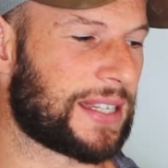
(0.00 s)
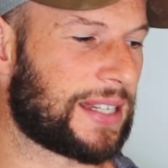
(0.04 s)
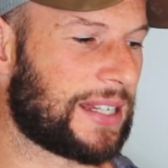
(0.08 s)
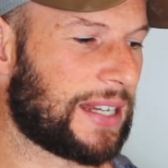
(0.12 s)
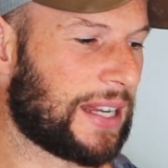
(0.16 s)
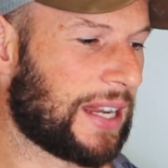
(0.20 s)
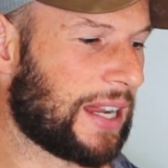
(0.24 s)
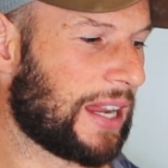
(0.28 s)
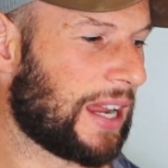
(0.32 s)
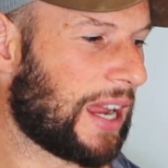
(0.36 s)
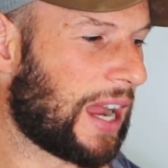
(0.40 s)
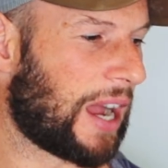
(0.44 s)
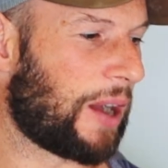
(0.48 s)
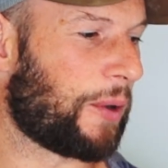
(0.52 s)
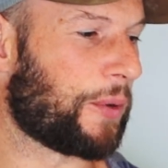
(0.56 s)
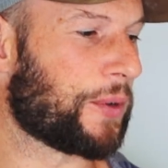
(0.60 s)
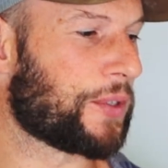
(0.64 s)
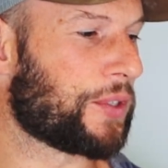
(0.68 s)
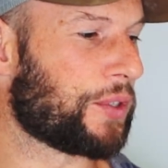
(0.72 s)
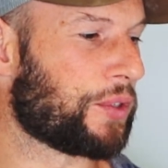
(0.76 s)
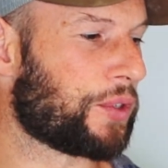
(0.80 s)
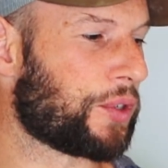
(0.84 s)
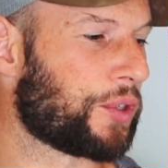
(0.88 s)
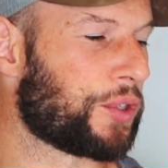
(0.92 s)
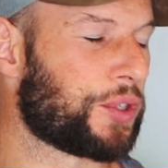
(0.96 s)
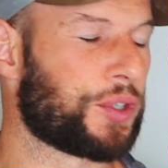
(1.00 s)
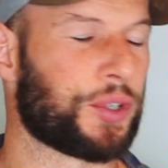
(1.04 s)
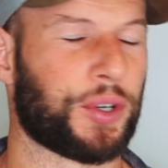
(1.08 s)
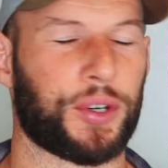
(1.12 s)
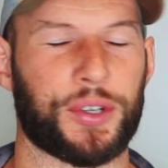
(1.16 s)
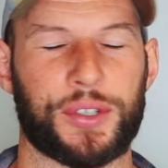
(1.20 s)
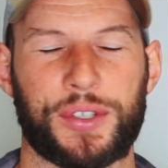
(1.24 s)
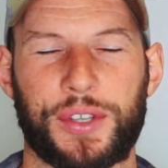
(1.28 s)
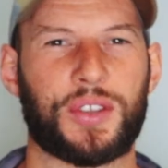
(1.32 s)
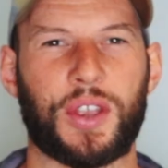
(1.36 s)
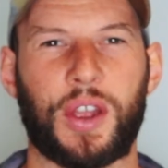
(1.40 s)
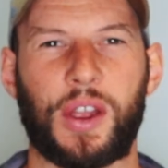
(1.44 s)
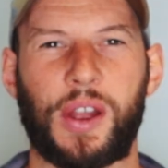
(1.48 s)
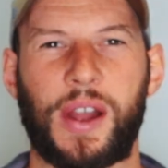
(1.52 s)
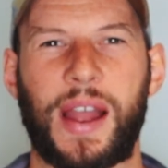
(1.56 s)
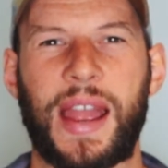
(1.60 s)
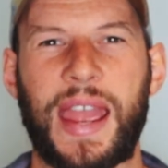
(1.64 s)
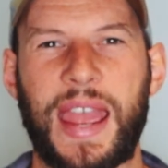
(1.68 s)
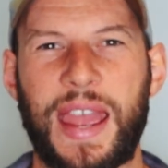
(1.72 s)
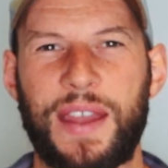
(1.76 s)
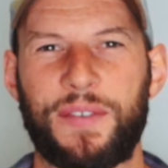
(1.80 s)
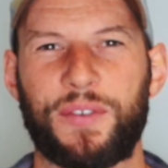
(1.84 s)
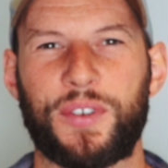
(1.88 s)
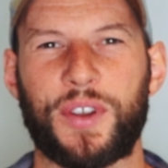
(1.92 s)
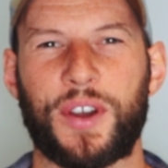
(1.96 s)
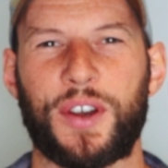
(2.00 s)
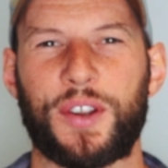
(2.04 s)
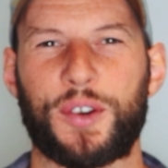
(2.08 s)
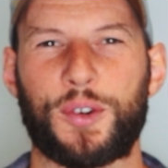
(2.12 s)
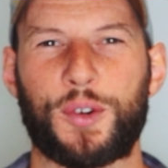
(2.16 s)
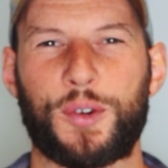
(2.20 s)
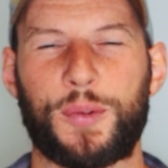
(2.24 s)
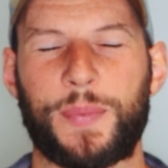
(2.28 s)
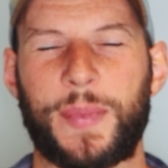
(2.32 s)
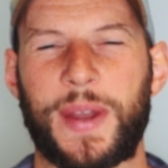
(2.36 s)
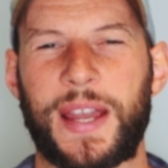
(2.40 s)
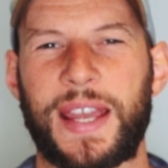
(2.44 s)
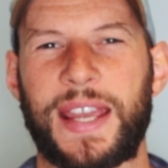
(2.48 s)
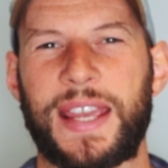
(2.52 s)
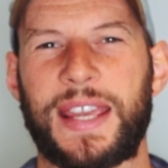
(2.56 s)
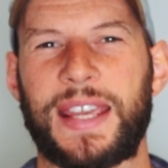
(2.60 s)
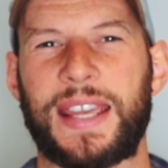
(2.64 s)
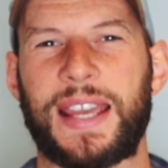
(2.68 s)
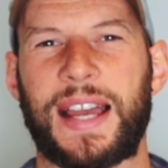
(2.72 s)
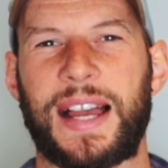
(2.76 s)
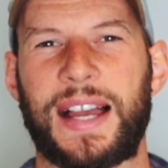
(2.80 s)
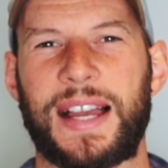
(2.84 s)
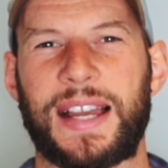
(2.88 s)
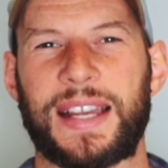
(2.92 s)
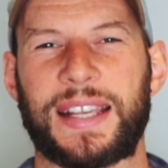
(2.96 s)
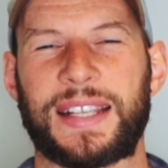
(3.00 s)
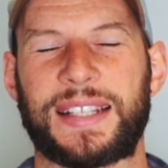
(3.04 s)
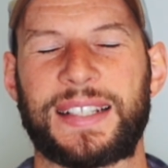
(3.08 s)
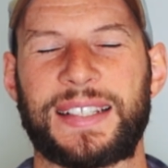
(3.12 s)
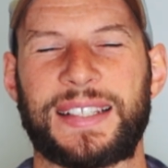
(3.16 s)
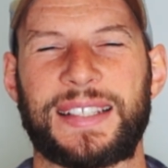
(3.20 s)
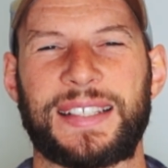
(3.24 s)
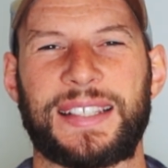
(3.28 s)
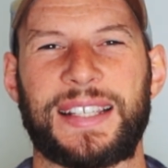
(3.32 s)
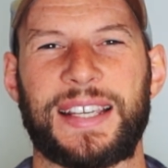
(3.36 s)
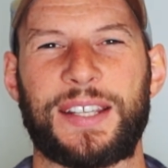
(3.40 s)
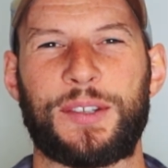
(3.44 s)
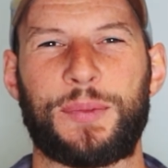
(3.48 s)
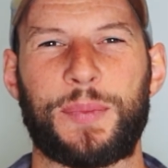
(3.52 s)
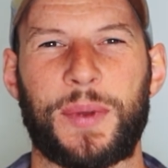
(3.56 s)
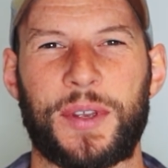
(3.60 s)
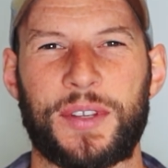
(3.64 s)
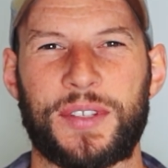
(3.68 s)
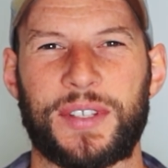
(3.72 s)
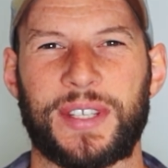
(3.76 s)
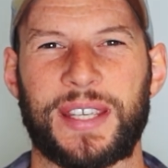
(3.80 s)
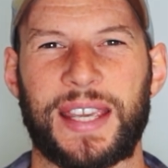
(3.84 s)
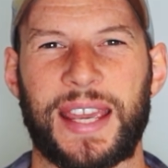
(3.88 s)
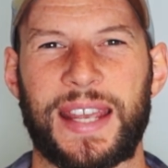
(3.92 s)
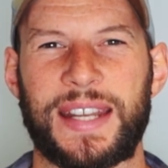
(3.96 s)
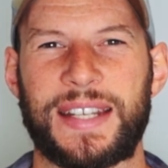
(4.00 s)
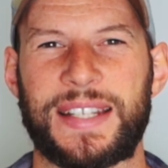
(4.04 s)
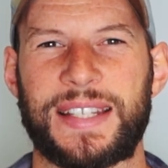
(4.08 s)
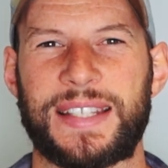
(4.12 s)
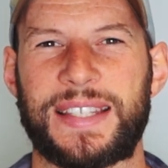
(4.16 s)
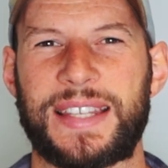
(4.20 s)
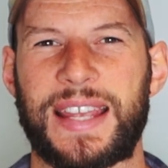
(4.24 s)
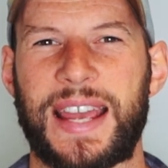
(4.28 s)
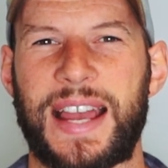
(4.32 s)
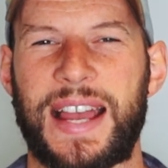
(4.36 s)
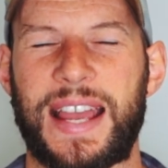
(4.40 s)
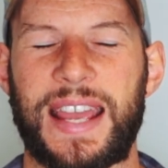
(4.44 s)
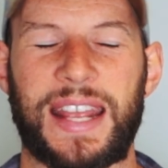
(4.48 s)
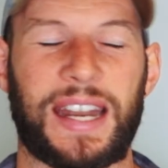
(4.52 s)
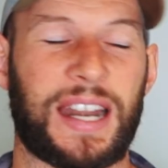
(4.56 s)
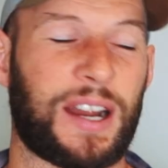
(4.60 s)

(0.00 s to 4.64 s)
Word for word: And I wasn't too sure. So I have got all my gizmos and gadgets out,